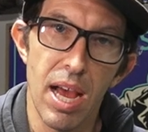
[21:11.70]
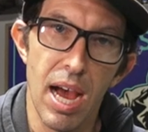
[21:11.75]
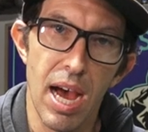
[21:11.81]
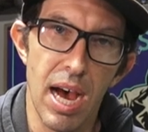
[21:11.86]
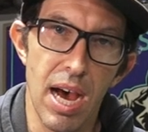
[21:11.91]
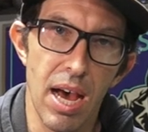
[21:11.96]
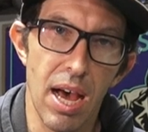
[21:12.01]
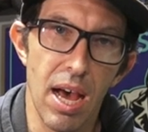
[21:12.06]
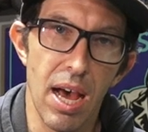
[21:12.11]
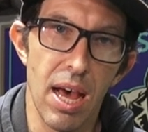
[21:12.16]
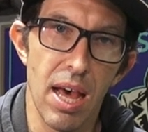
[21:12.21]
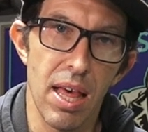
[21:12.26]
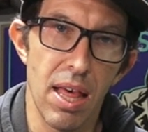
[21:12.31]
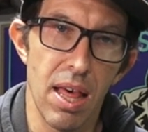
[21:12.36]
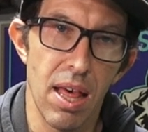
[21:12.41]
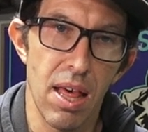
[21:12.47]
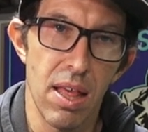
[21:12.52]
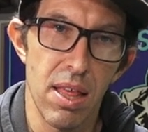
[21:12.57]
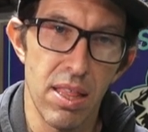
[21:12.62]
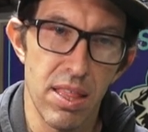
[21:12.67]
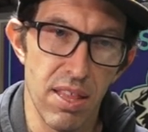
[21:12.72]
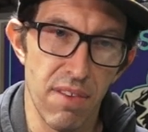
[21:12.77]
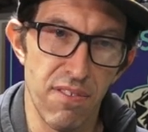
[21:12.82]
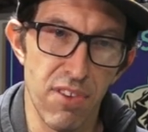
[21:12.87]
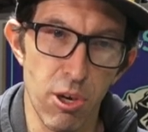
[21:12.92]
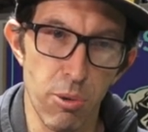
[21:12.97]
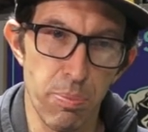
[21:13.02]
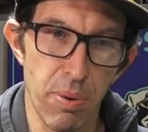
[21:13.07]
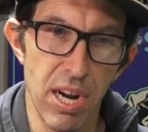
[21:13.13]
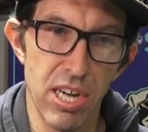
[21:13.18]
Uh, the
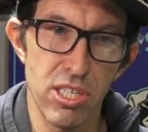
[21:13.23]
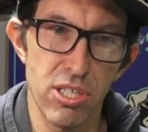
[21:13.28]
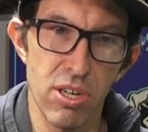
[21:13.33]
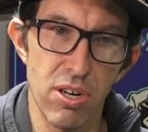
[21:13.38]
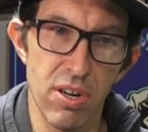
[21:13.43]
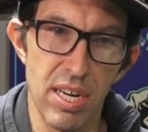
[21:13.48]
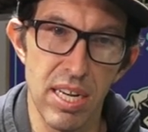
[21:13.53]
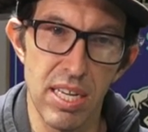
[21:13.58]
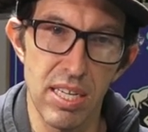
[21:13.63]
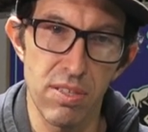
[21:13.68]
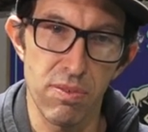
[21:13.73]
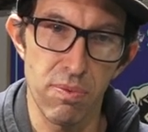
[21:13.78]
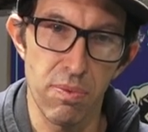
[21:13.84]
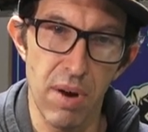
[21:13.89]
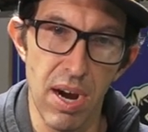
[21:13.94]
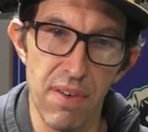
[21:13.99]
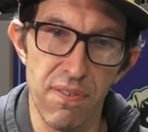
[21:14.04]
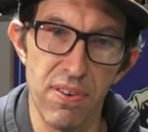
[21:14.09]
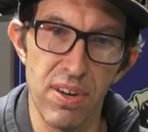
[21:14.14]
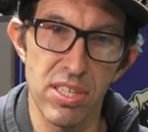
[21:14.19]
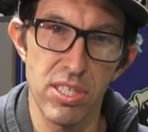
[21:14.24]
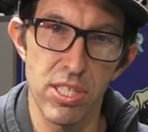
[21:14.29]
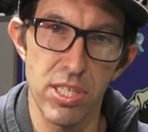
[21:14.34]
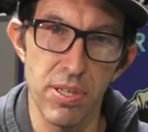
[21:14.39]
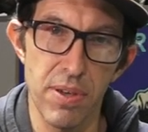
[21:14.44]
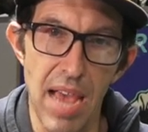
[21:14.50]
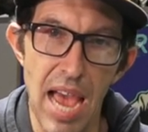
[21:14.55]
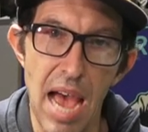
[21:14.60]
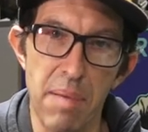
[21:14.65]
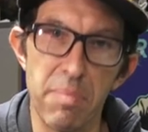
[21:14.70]
fuel pressure is referenced
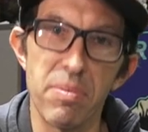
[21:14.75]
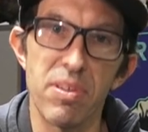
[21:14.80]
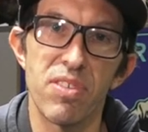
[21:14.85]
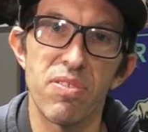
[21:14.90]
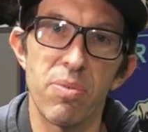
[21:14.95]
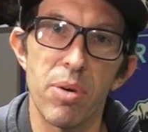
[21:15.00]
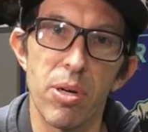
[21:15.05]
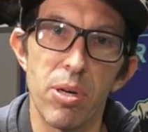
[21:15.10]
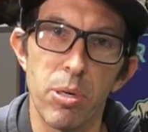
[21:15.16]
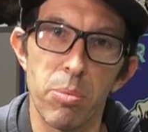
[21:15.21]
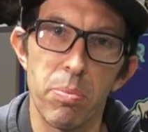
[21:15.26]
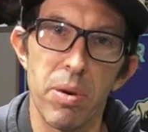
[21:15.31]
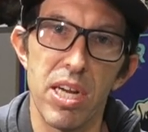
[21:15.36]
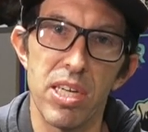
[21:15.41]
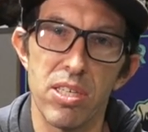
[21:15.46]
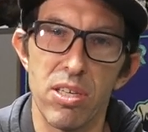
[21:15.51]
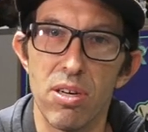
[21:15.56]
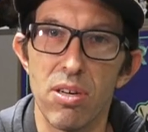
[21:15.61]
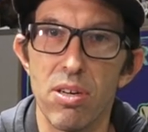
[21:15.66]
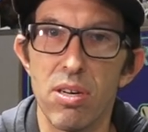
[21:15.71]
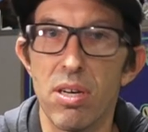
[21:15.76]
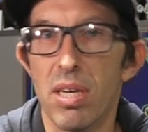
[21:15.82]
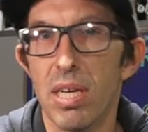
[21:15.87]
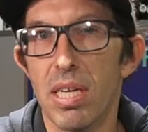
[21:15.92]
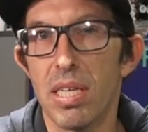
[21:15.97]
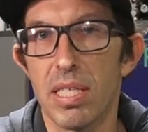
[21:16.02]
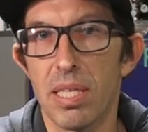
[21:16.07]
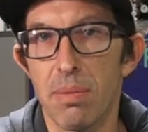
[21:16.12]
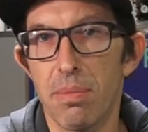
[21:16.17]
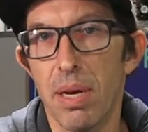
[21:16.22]
to atmospheric pressure,
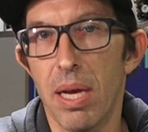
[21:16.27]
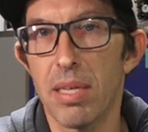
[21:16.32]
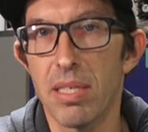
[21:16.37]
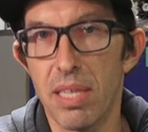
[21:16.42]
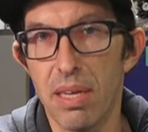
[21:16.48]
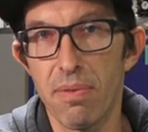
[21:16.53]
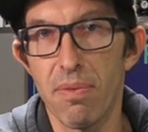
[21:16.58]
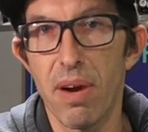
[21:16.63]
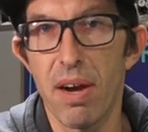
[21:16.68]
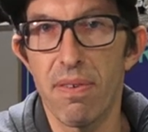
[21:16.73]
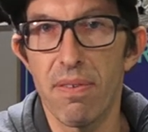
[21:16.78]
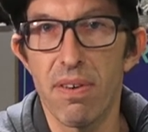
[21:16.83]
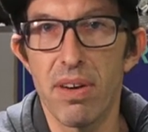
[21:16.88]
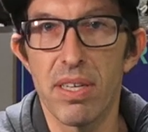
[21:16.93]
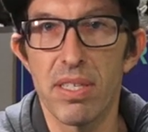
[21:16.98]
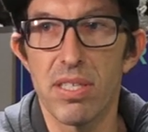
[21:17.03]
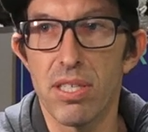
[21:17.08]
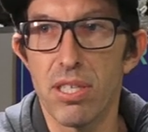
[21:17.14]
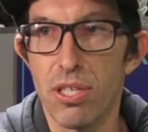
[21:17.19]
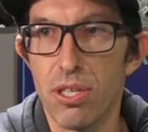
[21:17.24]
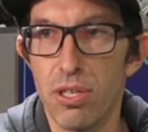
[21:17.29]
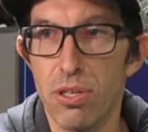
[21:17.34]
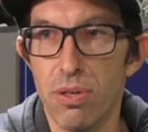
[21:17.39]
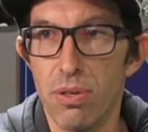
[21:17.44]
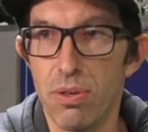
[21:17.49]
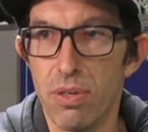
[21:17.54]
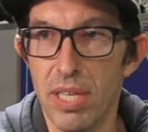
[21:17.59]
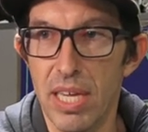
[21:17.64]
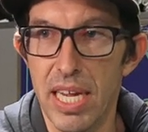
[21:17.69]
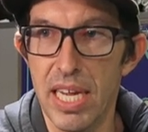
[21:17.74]
Sometimes they reference
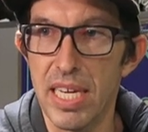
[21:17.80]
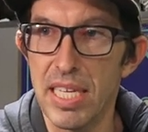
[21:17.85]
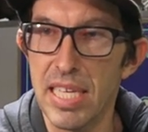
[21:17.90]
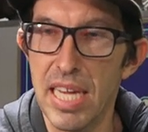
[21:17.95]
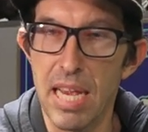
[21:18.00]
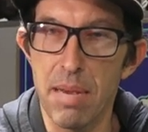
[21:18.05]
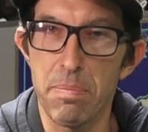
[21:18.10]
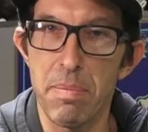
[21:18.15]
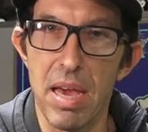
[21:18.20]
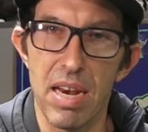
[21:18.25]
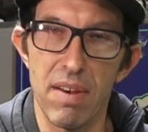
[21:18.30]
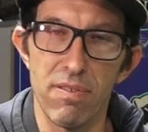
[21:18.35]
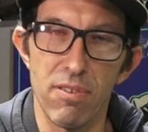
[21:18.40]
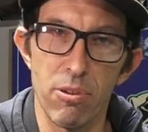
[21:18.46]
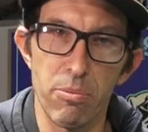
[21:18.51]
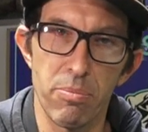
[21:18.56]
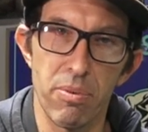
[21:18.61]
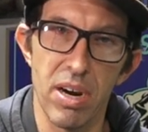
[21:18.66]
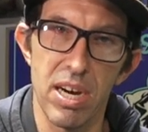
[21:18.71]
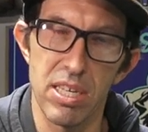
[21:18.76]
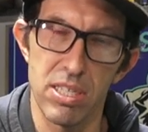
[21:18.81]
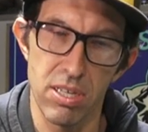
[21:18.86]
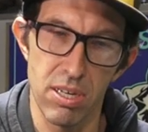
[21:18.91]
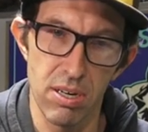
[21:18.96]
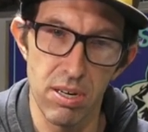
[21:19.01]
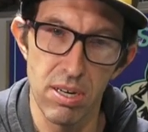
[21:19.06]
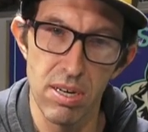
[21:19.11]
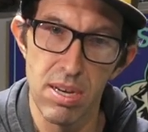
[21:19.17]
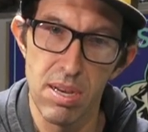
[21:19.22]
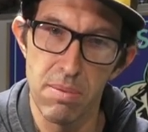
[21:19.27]
to the intake manifold
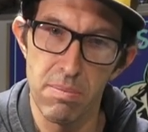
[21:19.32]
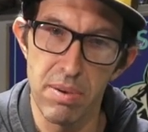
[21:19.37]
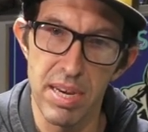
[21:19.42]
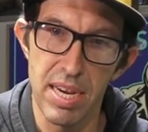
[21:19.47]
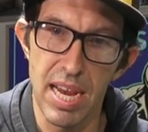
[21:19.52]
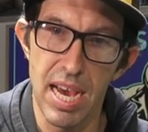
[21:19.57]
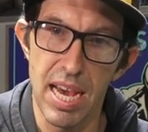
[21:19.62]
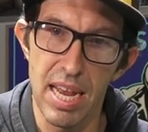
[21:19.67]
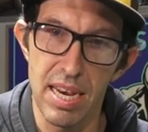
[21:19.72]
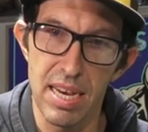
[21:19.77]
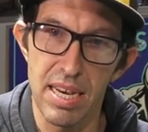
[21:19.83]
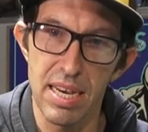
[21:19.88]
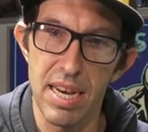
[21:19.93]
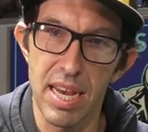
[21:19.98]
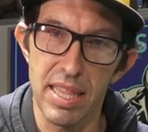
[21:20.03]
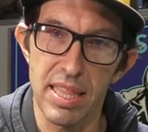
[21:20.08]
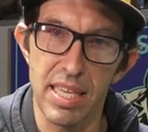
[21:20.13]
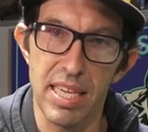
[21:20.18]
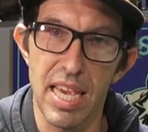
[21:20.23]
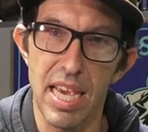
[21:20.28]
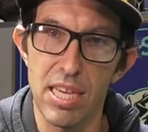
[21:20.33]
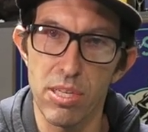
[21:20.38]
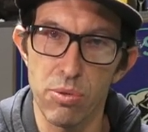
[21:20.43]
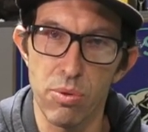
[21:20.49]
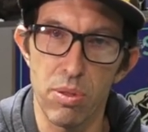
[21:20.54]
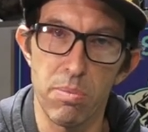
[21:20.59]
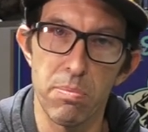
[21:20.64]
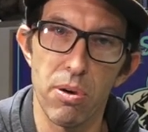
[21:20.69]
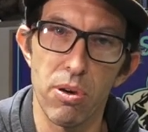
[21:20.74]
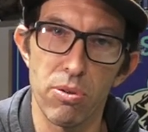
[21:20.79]
pressure, but not, not the case
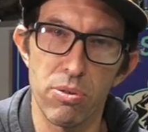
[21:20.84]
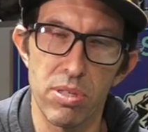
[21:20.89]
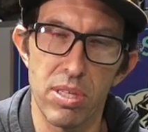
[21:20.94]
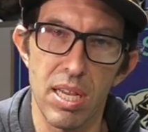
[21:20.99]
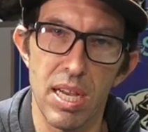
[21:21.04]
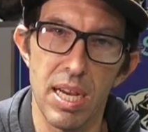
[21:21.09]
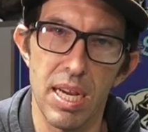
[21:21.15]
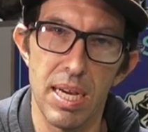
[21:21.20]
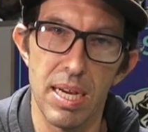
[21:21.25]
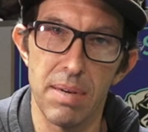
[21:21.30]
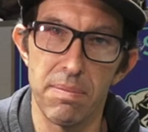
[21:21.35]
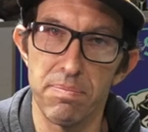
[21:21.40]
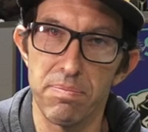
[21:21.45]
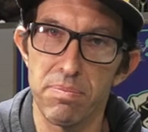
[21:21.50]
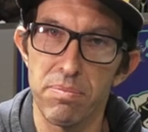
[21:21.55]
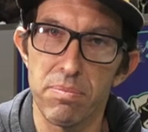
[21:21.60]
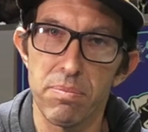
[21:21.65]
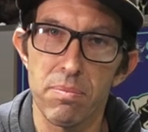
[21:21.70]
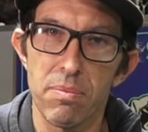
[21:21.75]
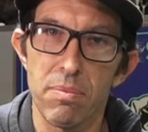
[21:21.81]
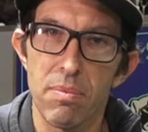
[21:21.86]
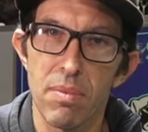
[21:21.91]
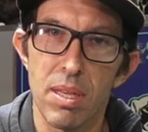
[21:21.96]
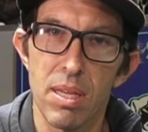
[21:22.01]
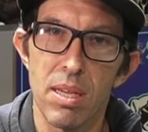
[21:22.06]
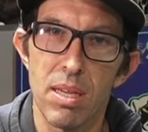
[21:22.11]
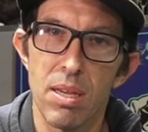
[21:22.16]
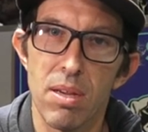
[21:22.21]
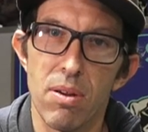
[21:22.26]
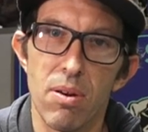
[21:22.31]
with most um,
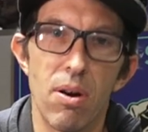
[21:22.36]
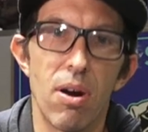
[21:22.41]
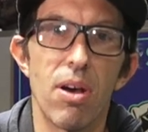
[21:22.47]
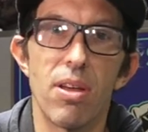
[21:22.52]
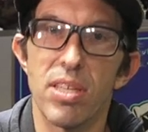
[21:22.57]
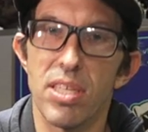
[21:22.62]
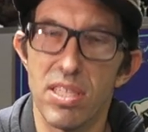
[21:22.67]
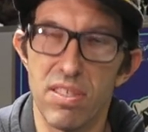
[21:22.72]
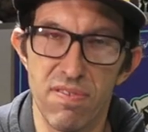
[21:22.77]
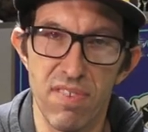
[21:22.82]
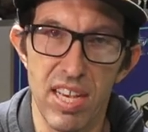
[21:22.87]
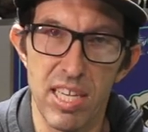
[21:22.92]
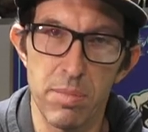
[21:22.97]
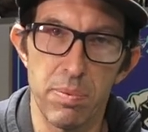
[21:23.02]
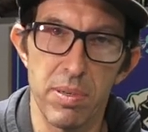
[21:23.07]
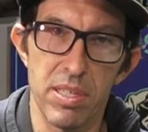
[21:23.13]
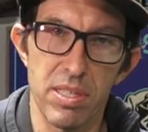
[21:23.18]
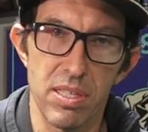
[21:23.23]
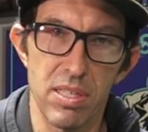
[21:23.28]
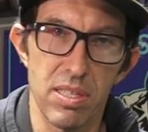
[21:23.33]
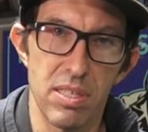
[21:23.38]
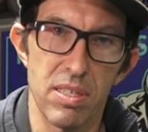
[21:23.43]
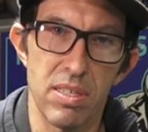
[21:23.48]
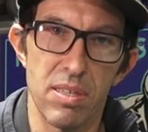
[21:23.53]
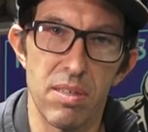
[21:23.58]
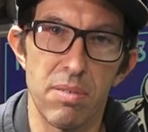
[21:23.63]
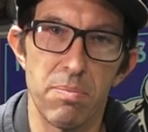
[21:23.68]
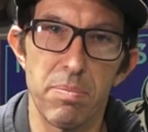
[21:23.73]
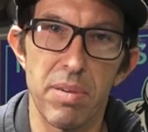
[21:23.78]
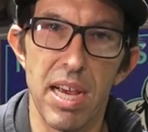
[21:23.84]
or all these Vespas and
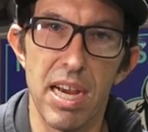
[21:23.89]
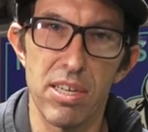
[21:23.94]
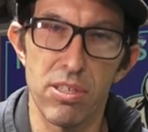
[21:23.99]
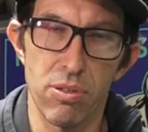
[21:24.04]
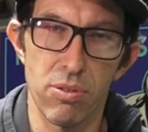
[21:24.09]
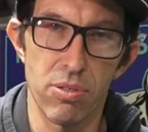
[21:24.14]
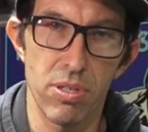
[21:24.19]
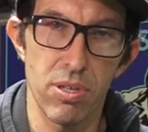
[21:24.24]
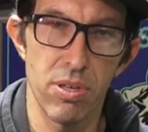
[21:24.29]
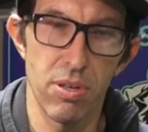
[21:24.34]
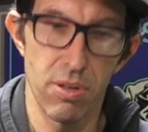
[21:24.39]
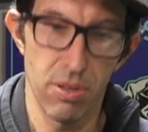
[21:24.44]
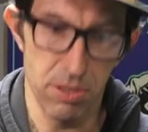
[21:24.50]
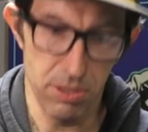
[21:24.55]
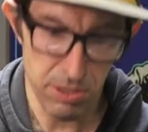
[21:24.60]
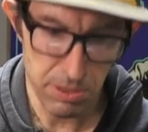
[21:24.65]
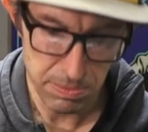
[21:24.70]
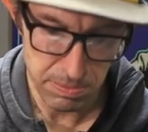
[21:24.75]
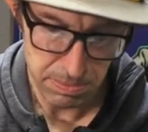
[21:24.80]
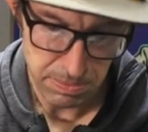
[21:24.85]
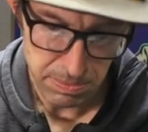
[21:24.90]
Piaggio scooters.